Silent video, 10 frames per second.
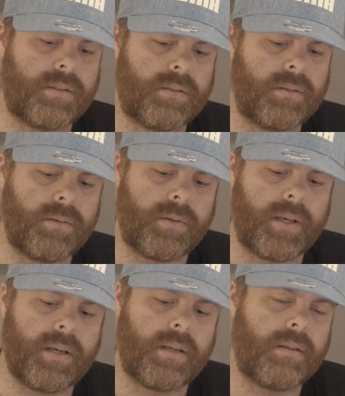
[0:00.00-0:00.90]
you
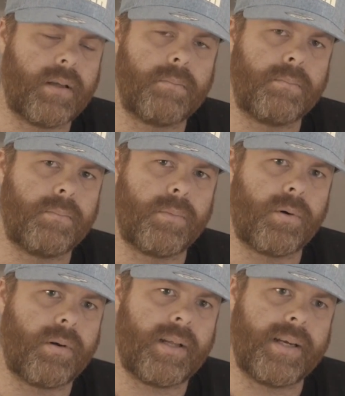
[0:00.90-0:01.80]
get
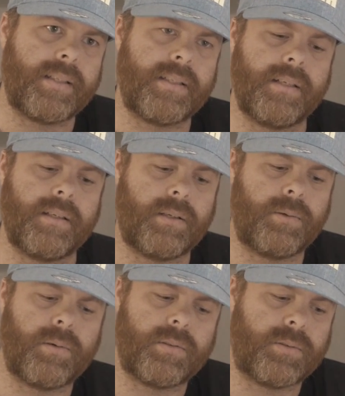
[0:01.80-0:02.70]
more light in, and
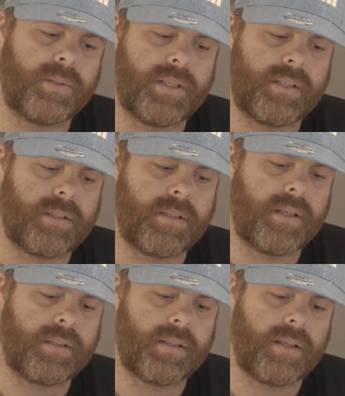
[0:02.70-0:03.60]
you also get
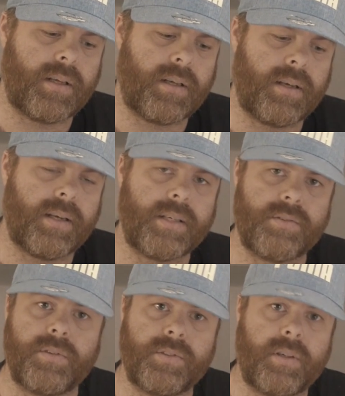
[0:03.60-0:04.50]
that
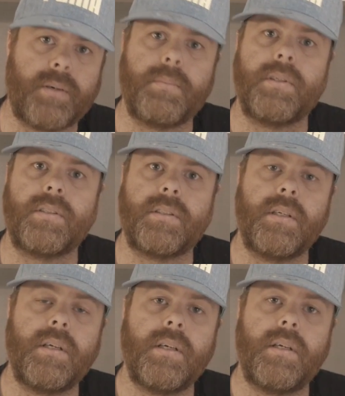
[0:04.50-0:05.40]
extra sharpness,
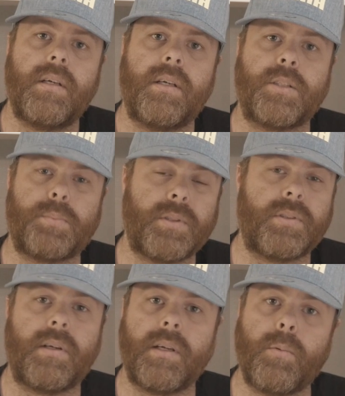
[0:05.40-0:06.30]

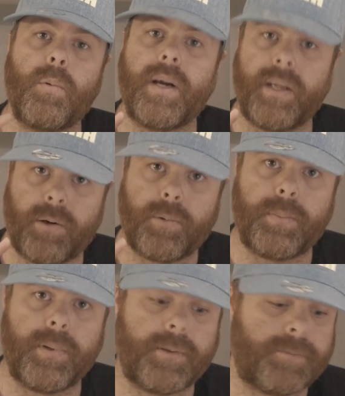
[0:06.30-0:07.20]
especially wide open.